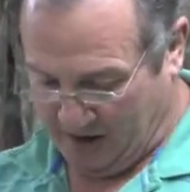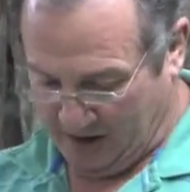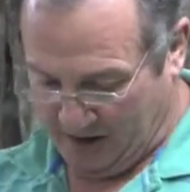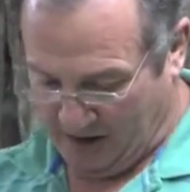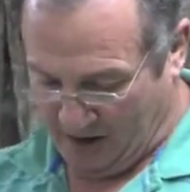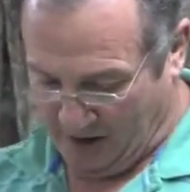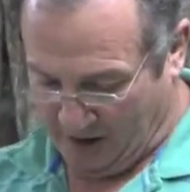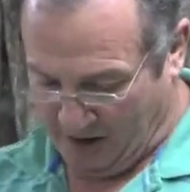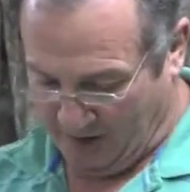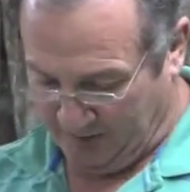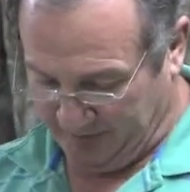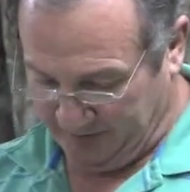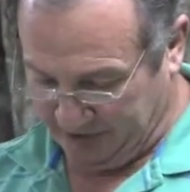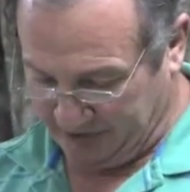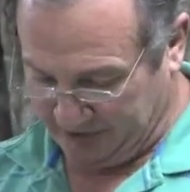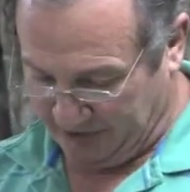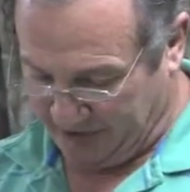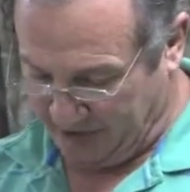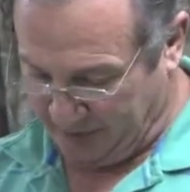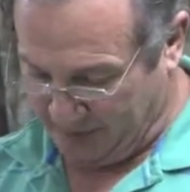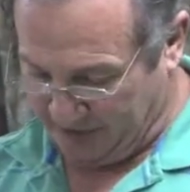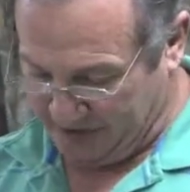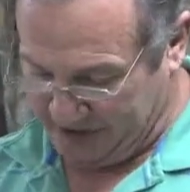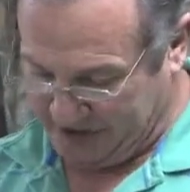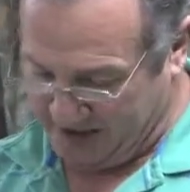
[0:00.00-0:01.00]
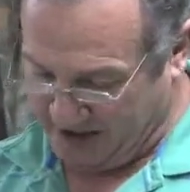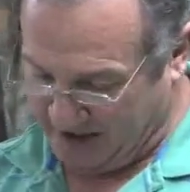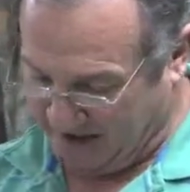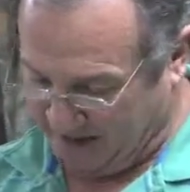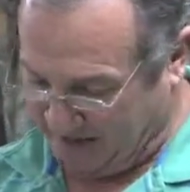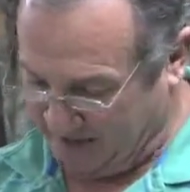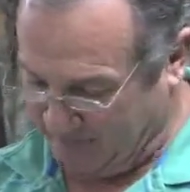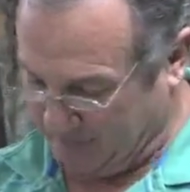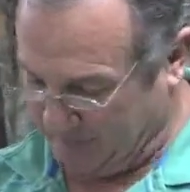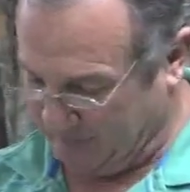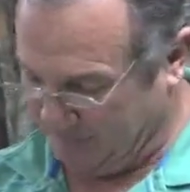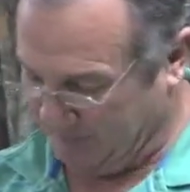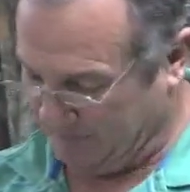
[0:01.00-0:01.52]
Now, obviously we're
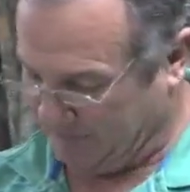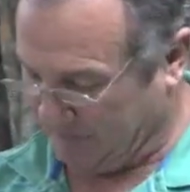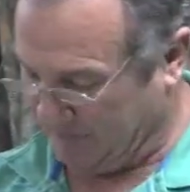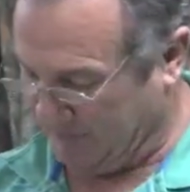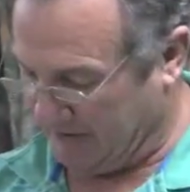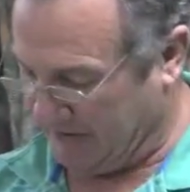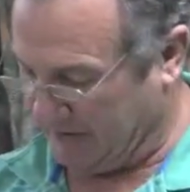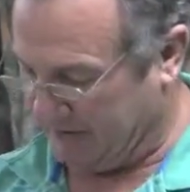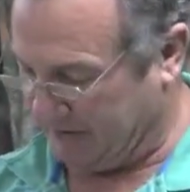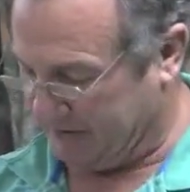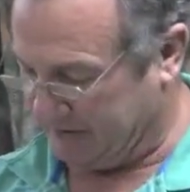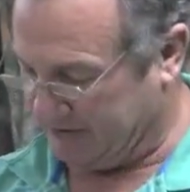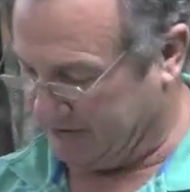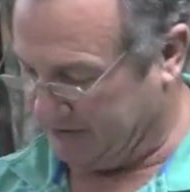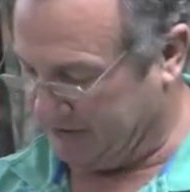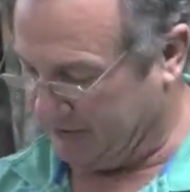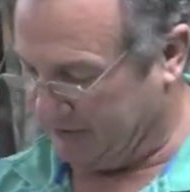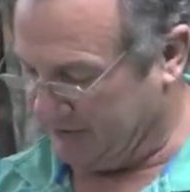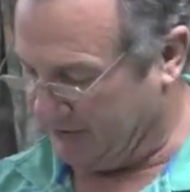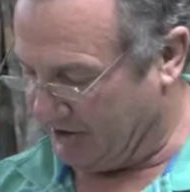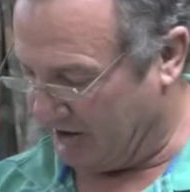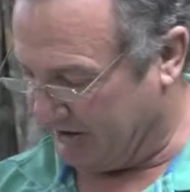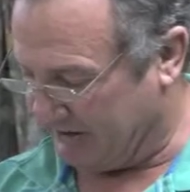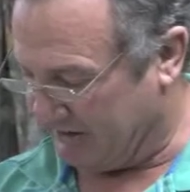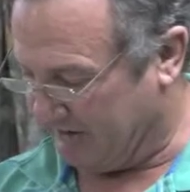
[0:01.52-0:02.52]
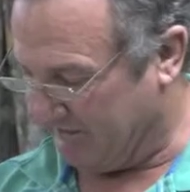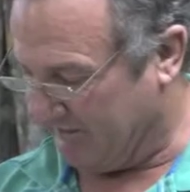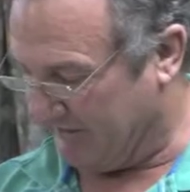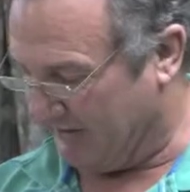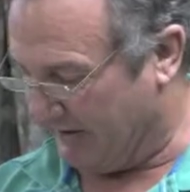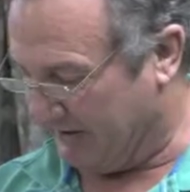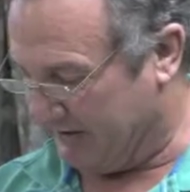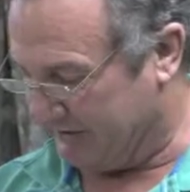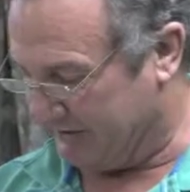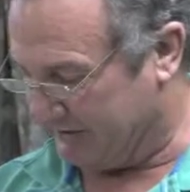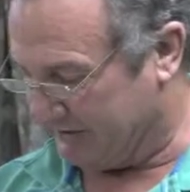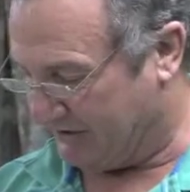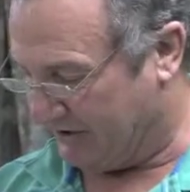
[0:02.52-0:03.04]
dealing with subjective
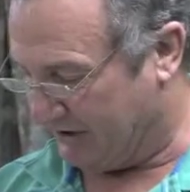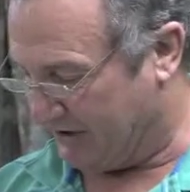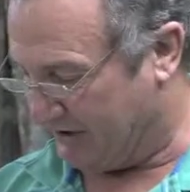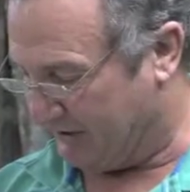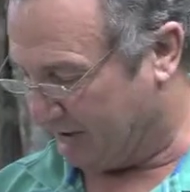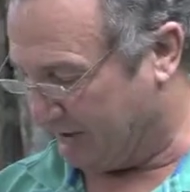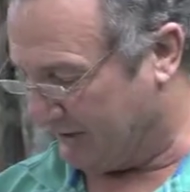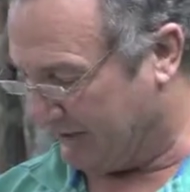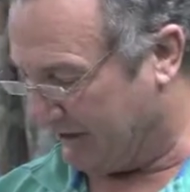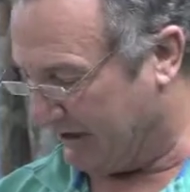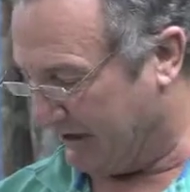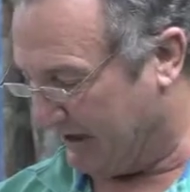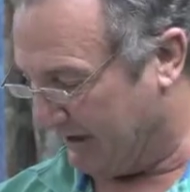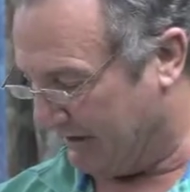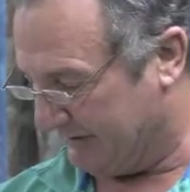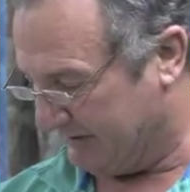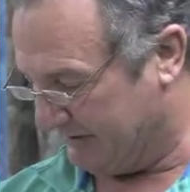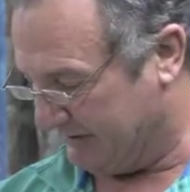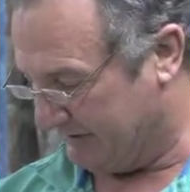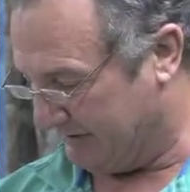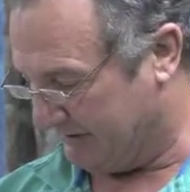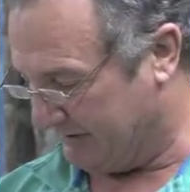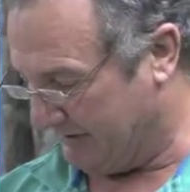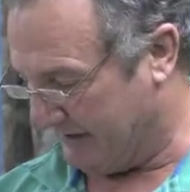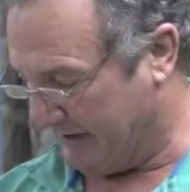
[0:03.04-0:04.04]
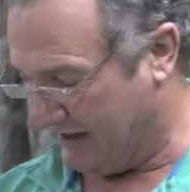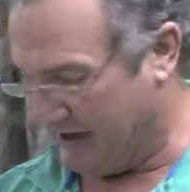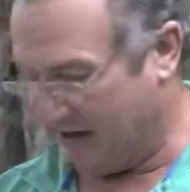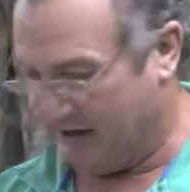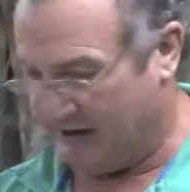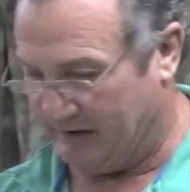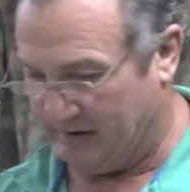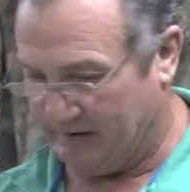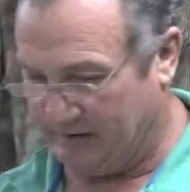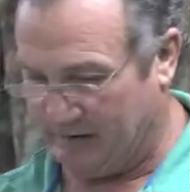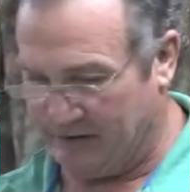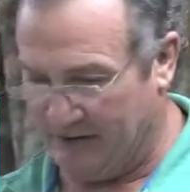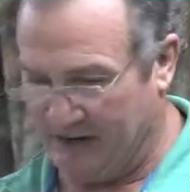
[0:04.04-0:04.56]
values here in regard to
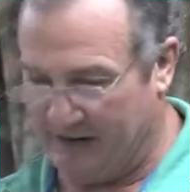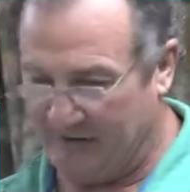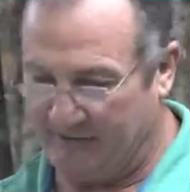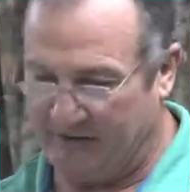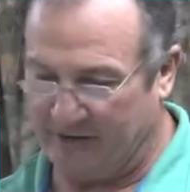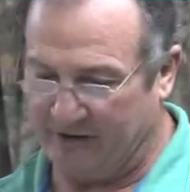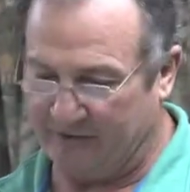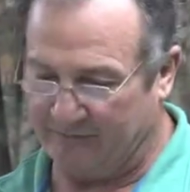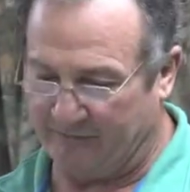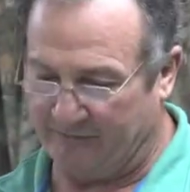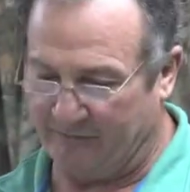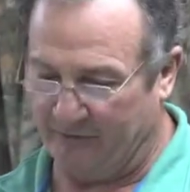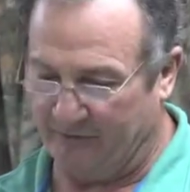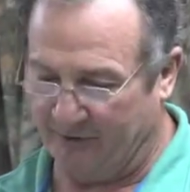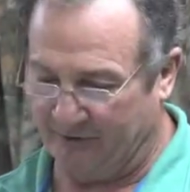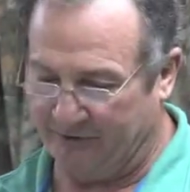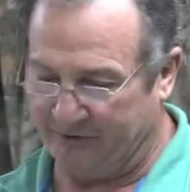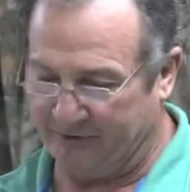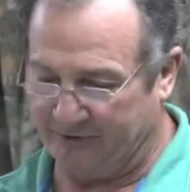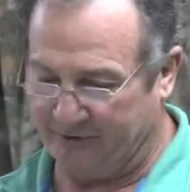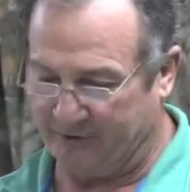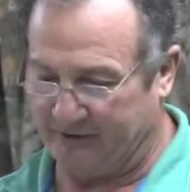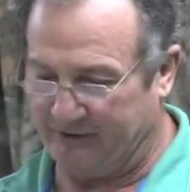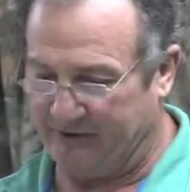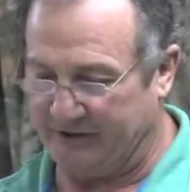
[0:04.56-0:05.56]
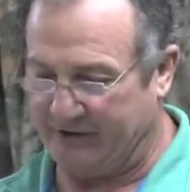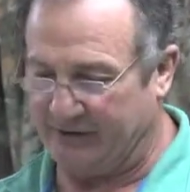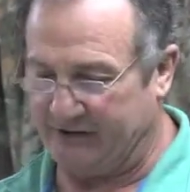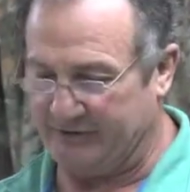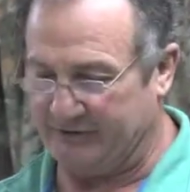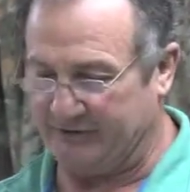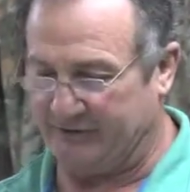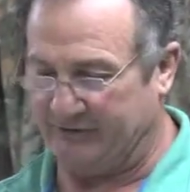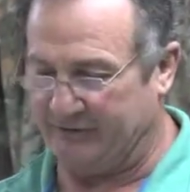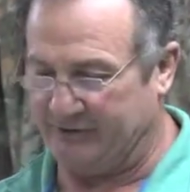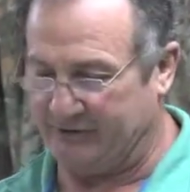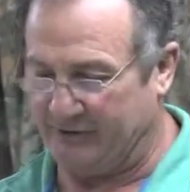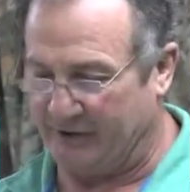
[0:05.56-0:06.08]
how leaving fallen
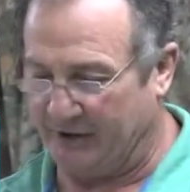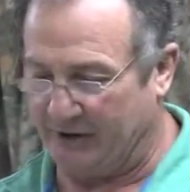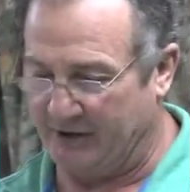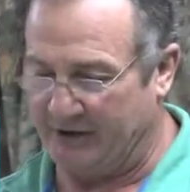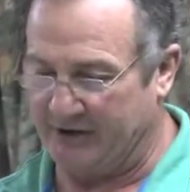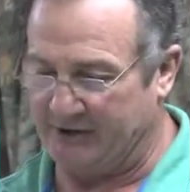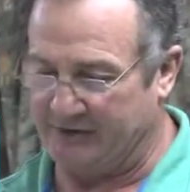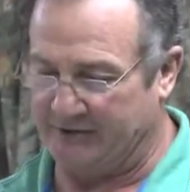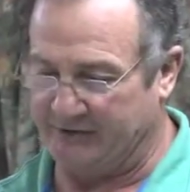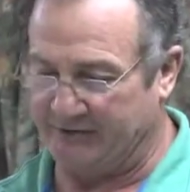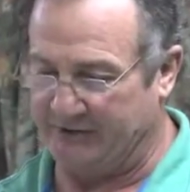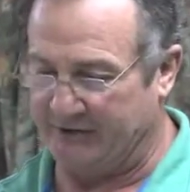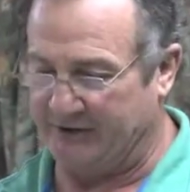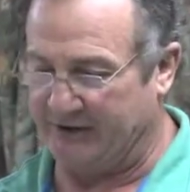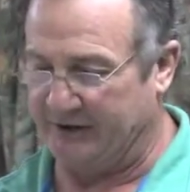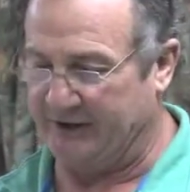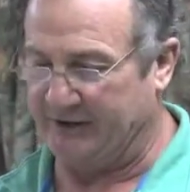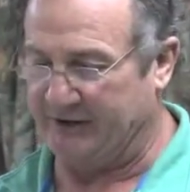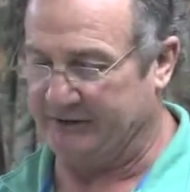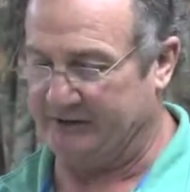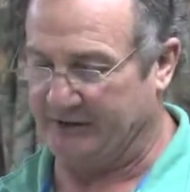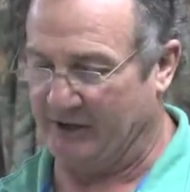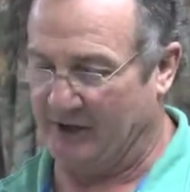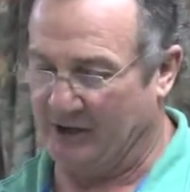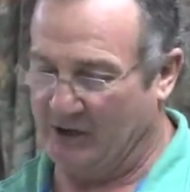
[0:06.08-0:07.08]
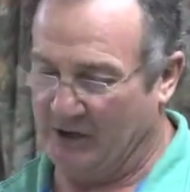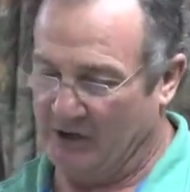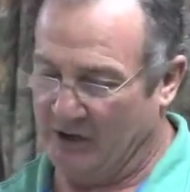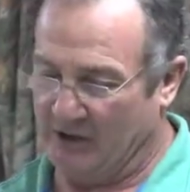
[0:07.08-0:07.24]
trees or dying trees,